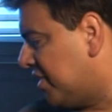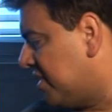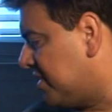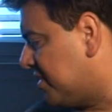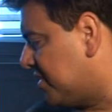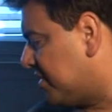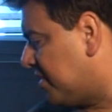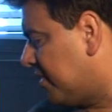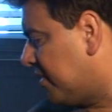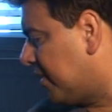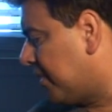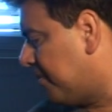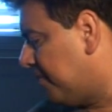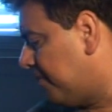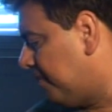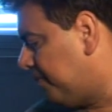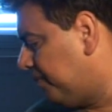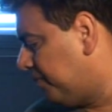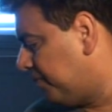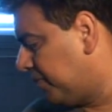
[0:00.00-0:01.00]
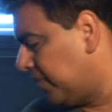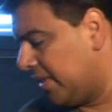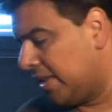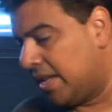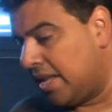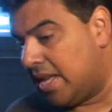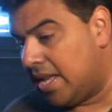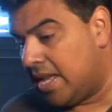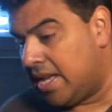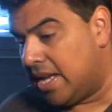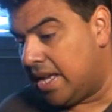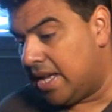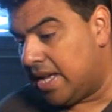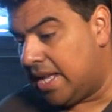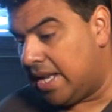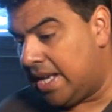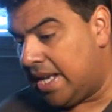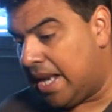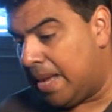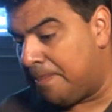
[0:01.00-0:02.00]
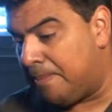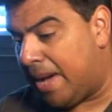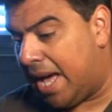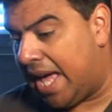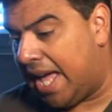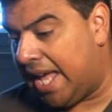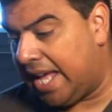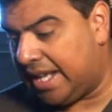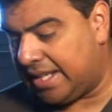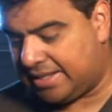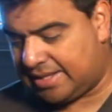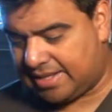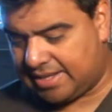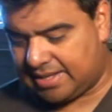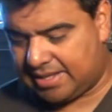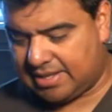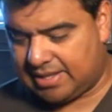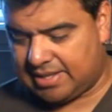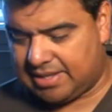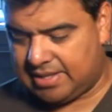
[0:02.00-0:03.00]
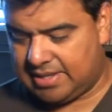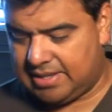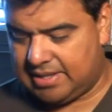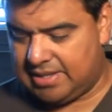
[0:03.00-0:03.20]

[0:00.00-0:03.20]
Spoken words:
Genesis song. Number eight,